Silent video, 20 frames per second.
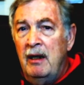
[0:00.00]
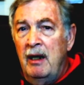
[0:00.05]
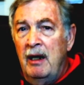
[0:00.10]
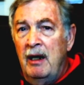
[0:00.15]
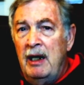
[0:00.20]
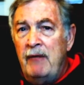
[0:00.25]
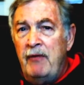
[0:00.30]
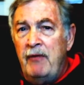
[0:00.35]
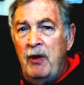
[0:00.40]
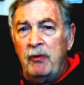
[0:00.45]
he
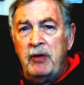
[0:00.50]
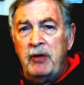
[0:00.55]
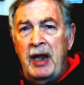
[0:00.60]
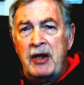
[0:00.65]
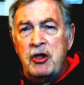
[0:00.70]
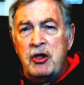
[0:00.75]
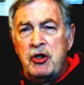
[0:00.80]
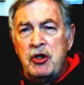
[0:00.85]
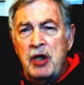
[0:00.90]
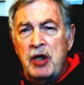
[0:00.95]
felt that
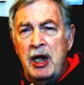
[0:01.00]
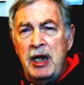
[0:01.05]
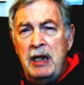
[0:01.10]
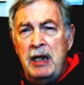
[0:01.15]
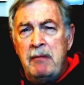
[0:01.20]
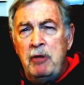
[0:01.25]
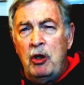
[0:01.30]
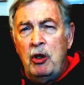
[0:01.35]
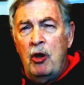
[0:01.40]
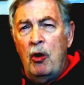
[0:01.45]

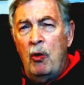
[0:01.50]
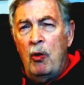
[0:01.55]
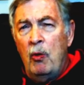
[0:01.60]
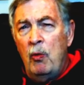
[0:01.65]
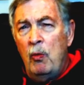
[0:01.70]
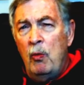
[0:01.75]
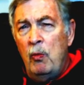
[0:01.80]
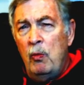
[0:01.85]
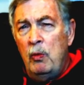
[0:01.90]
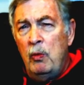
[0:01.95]
same
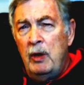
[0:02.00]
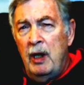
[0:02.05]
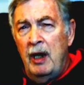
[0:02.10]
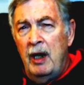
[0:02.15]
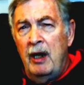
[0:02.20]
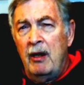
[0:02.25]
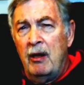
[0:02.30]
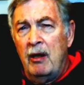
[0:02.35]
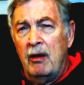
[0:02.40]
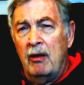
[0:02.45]
cold
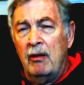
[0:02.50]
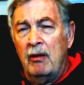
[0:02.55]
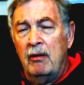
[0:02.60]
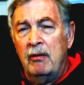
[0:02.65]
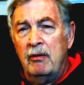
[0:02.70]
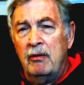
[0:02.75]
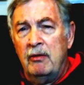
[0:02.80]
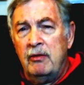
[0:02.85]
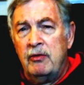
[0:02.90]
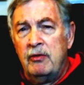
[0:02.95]
air
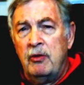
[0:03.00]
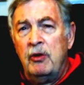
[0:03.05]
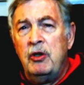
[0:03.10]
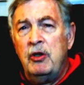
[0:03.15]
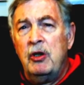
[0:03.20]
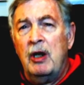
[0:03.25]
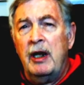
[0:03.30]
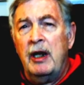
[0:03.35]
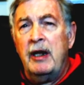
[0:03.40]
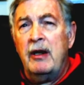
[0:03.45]

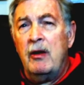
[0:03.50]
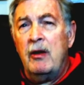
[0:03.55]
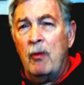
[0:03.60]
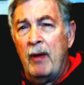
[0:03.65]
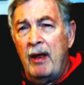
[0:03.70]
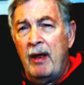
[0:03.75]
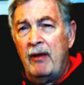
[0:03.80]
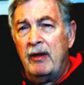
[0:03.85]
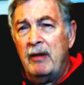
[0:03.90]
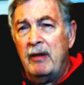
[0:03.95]
circulating
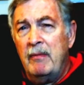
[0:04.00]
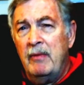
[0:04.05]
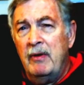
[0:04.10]
around him.